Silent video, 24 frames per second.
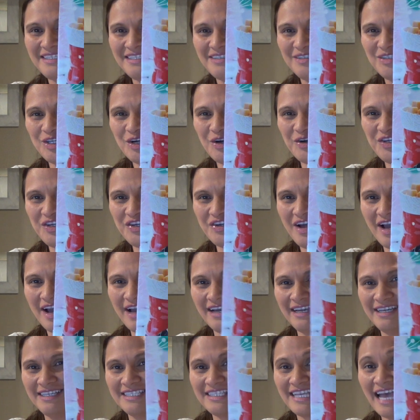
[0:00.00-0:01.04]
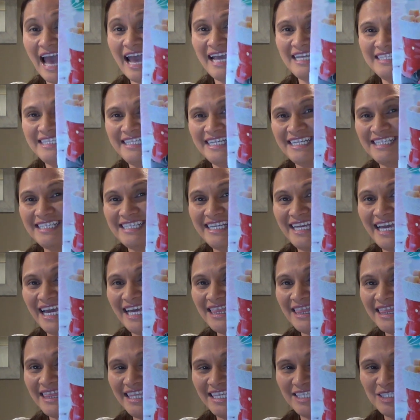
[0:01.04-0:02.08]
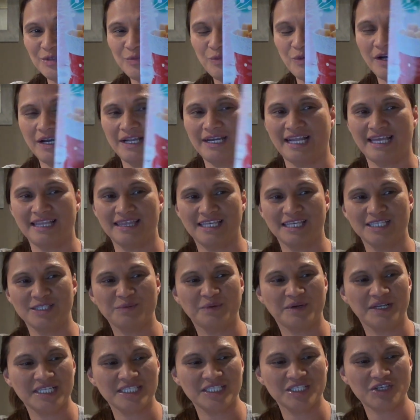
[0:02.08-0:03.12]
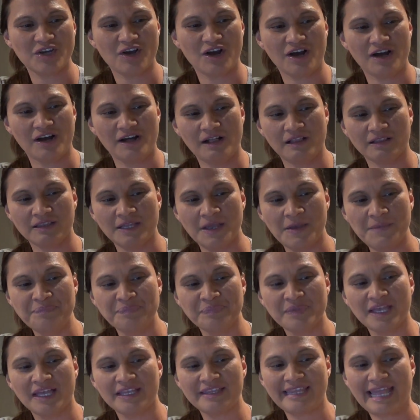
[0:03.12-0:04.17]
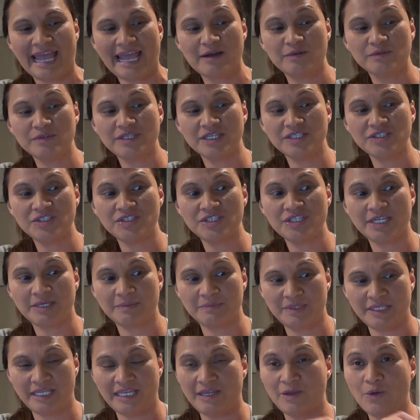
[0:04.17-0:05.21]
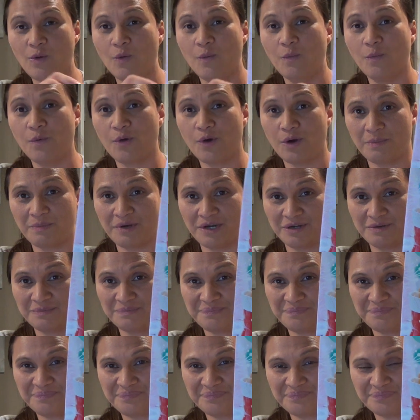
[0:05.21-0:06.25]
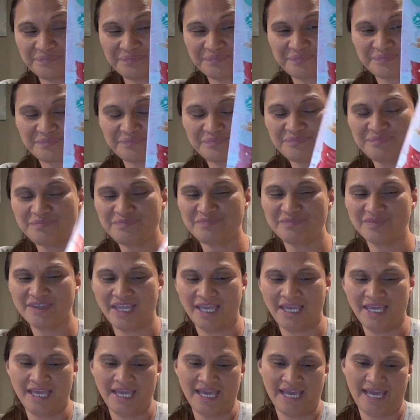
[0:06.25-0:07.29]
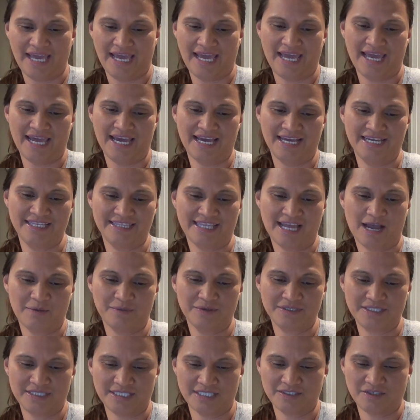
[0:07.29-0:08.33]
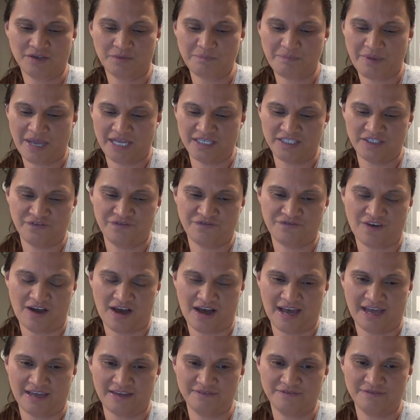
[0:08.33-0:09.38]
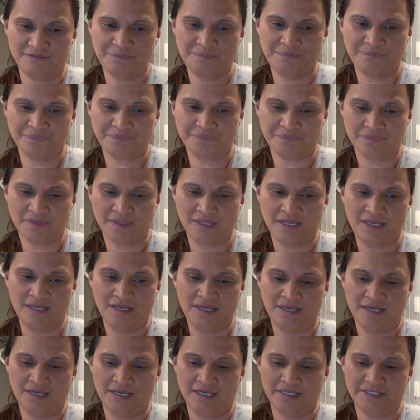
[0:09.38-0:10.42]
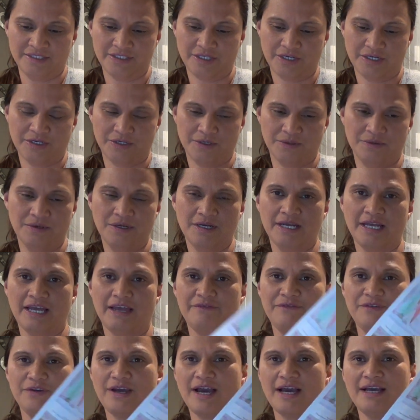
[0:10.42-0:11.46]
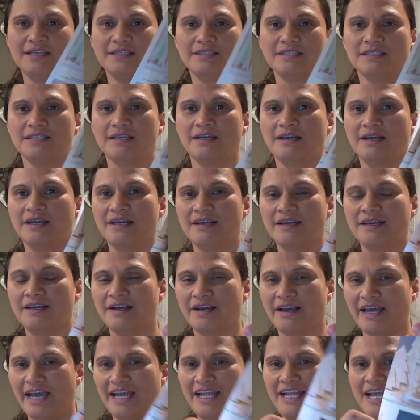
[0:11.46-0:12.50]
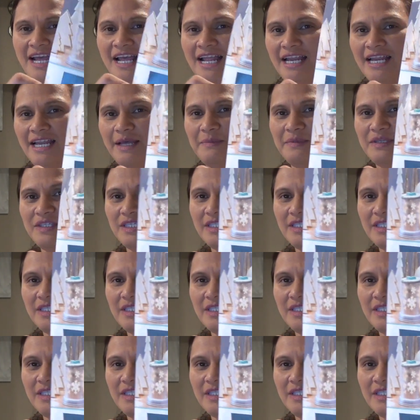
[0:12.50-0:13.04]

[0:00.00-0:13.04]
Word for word: show you guys. I did get this one, and this one is called Down the Chimney Warmer. And that one says on page 5. So if you guys, okay, let me